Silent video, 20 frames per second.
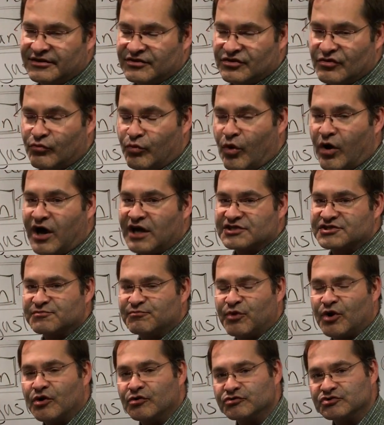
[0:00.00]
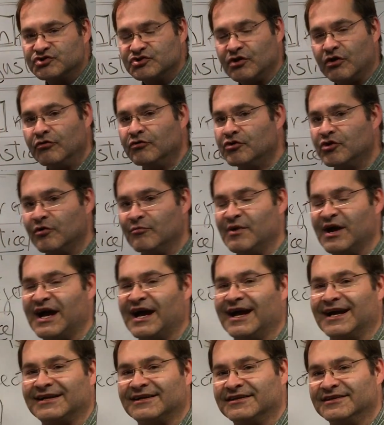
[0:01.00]
The watch post, don't go
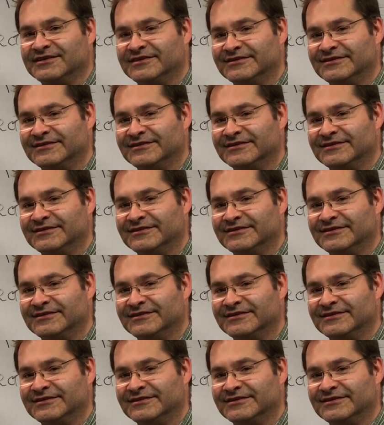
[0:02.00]
back.